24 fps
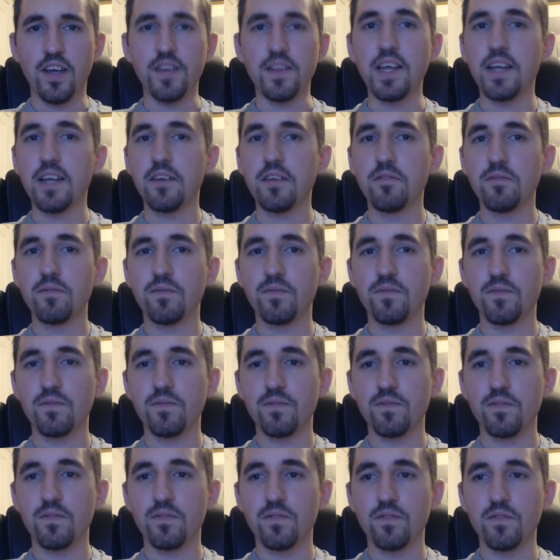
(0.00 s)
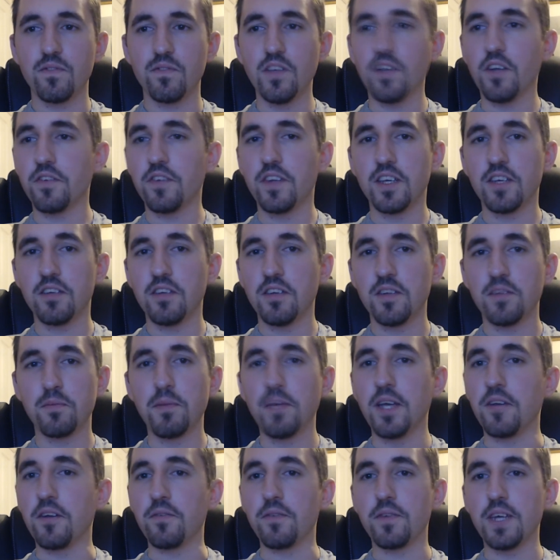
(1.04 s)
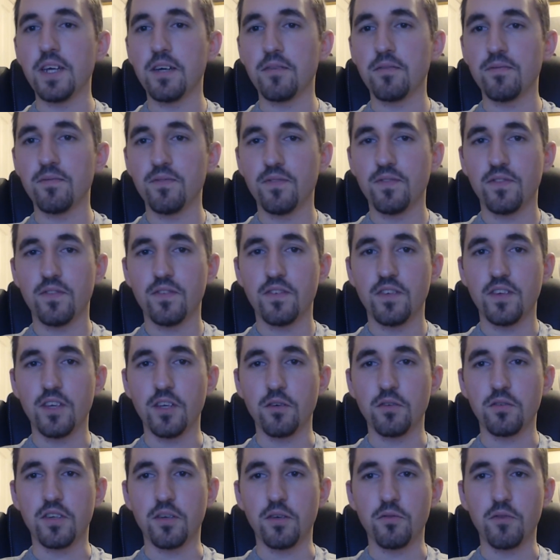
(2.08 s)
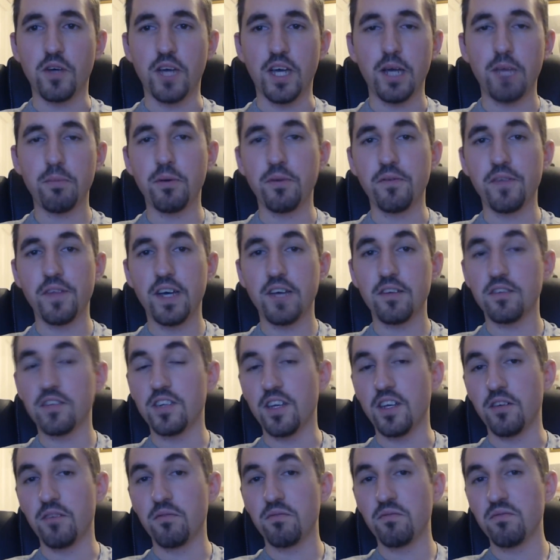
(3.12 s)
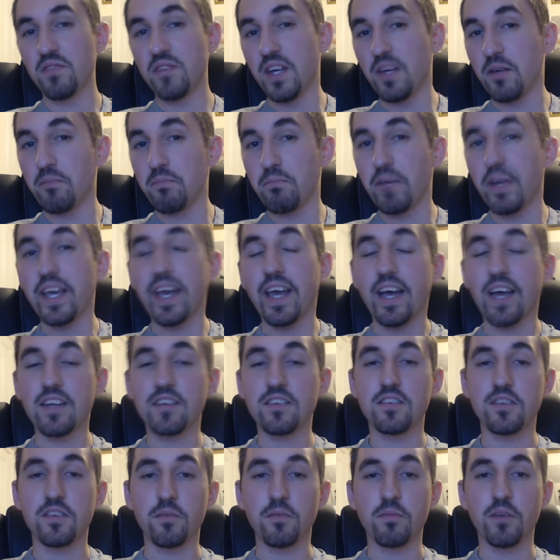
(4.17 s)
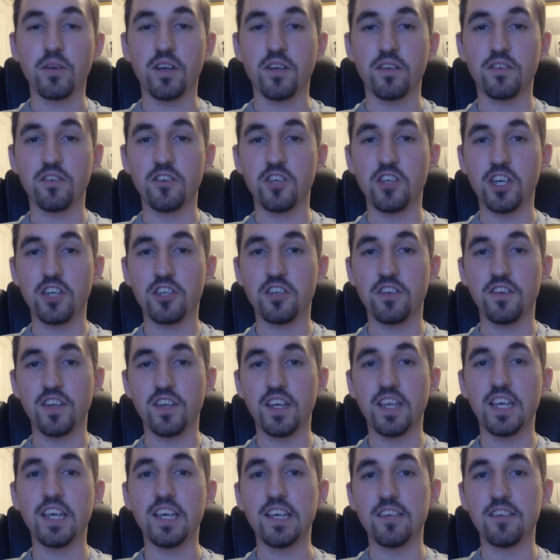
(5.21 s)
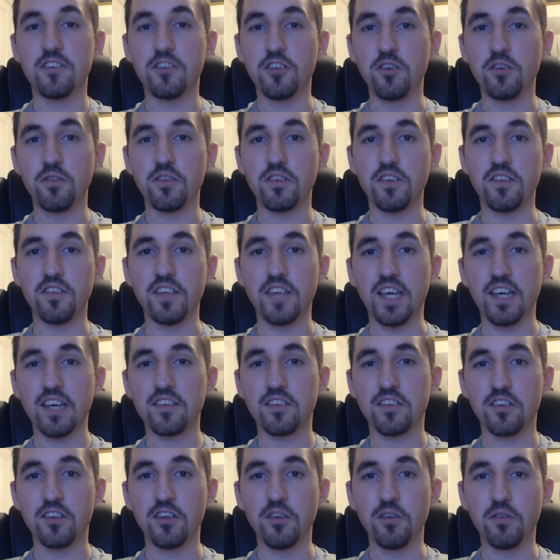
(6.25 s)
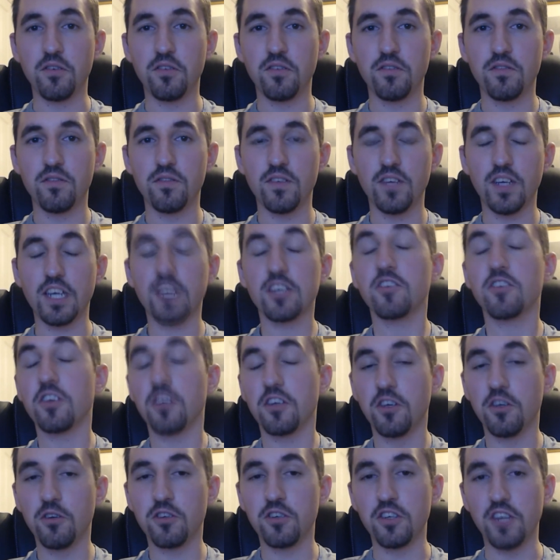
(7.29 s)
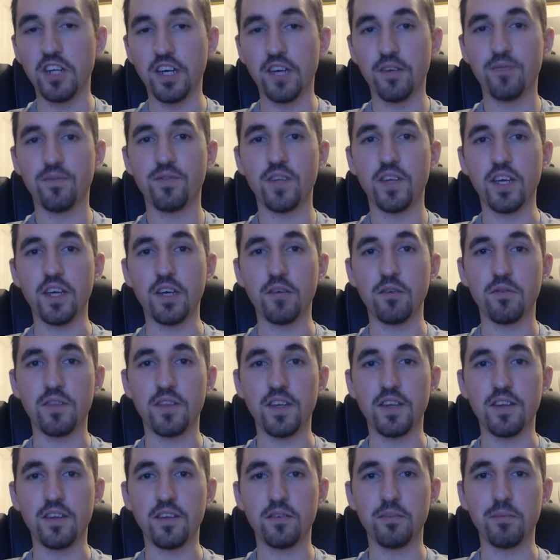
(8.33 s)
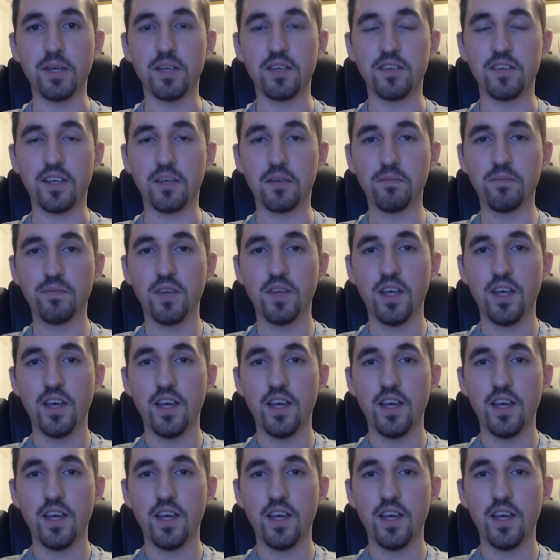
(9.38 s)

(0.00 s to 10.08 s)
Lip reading: And then nothing is made of that. They all seem quite happy with that, so that may add some kind of suggestion that he is used as the executioner within this meeting.